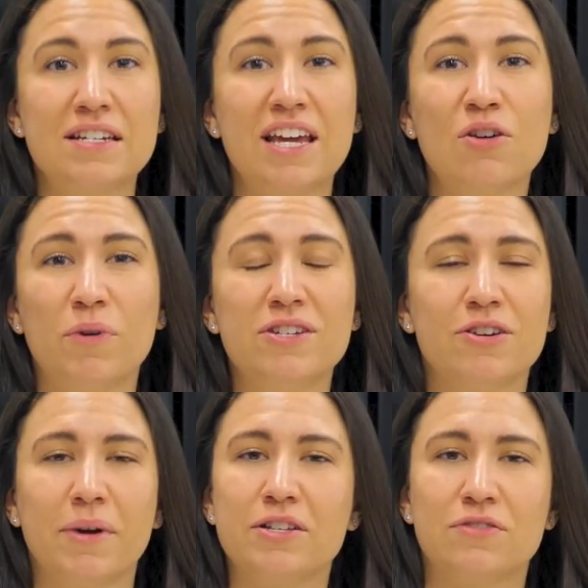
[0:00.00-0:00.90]
Take wind
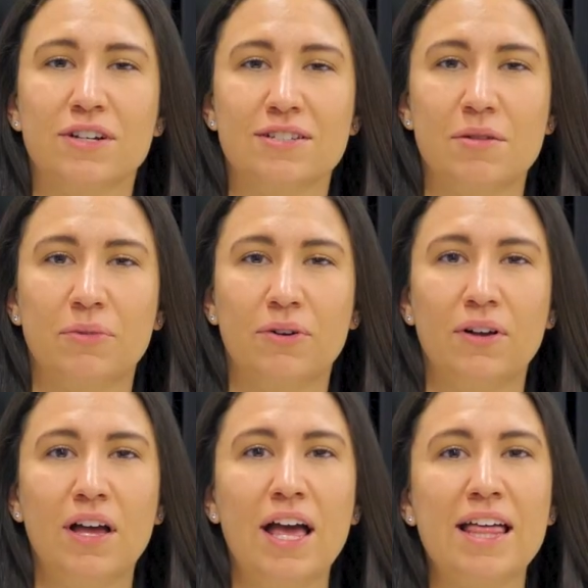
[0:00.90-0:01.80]
turbines, for example.
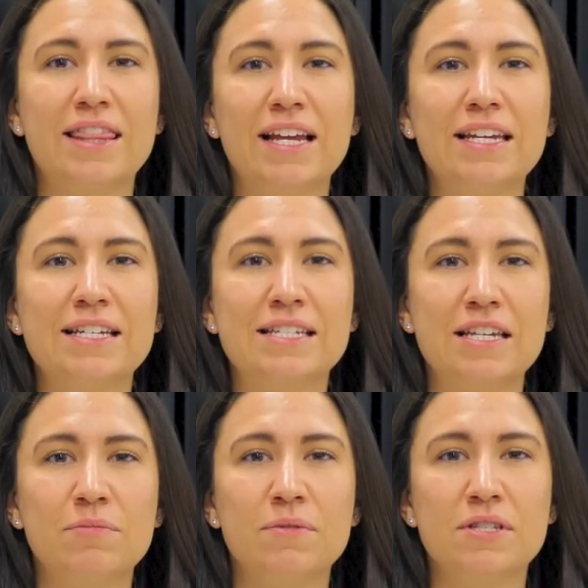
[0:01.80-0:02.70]
They need
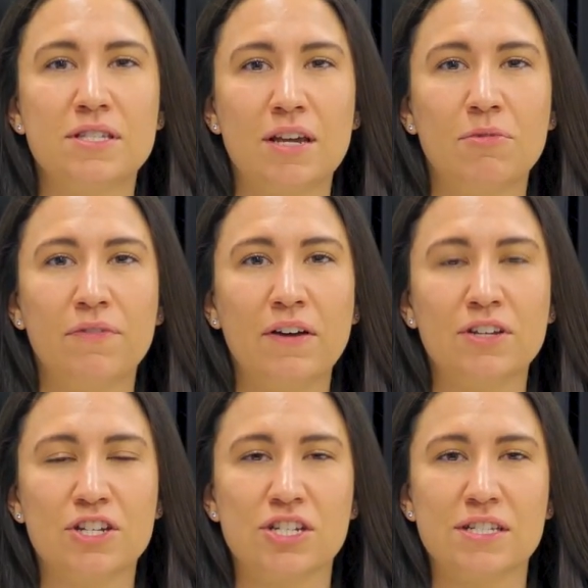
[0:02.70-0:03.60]
deep, stable
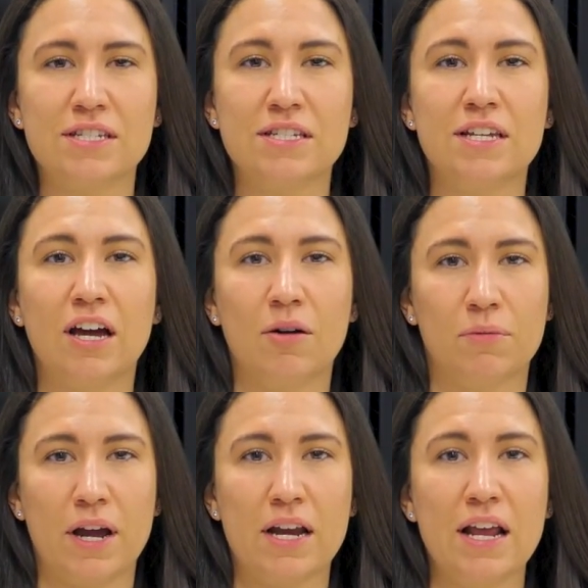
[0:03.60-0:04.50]
foundations to stay
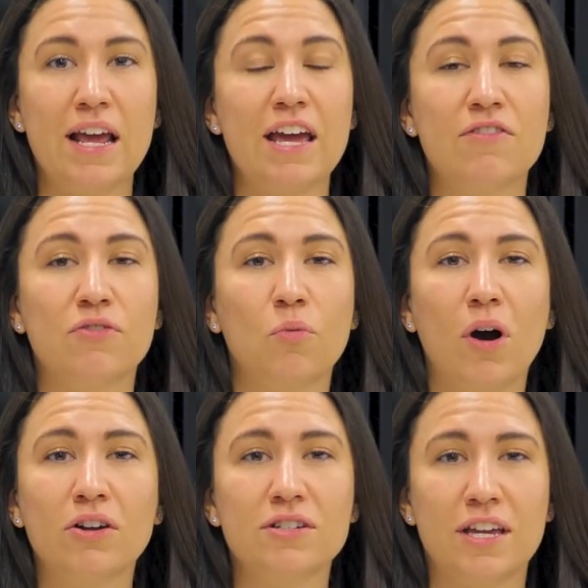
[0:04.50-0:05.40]
upright. If the
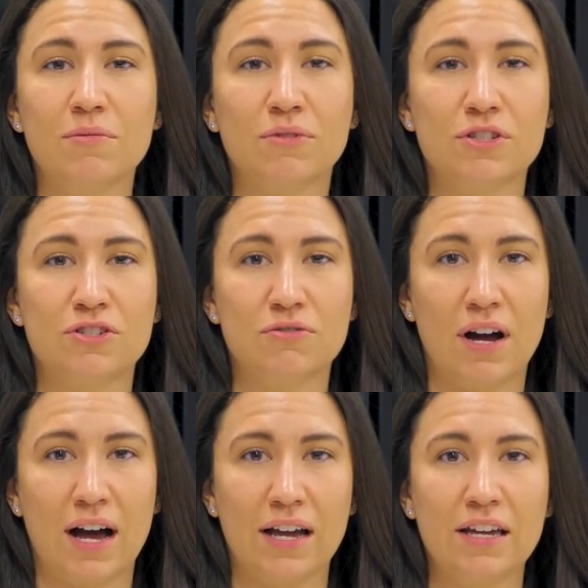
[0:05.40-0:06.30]
water table is too
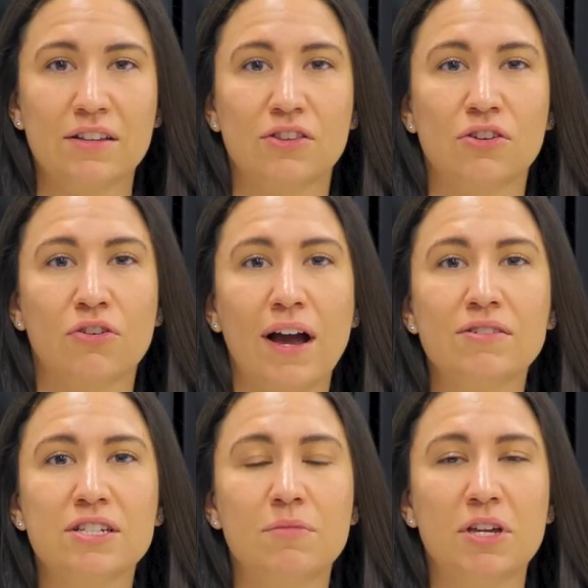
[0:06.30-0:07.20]
high, the
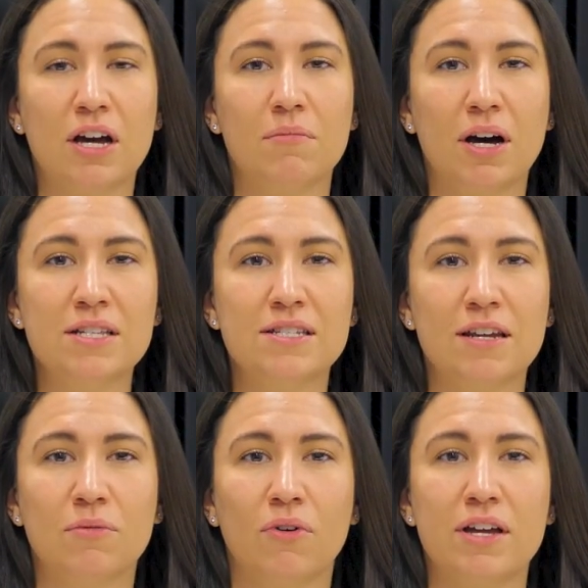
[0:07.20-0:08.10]
ground can become
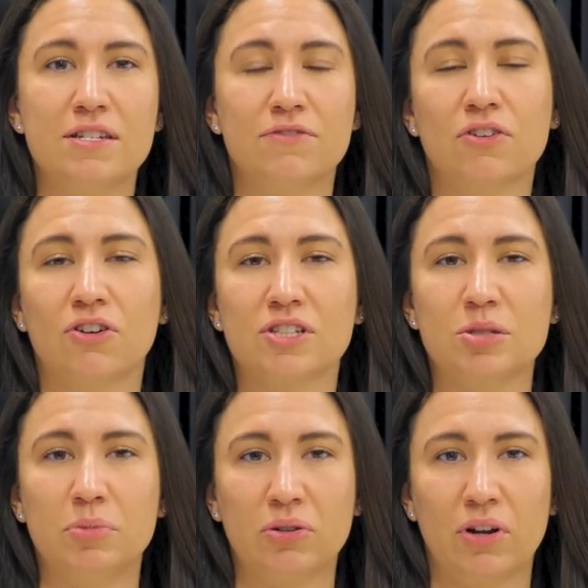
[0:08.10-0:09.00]
unstable and difficult
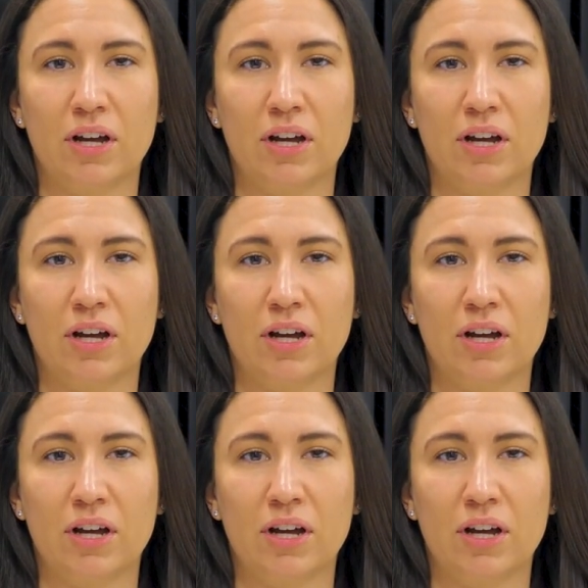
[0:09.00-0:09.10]
to build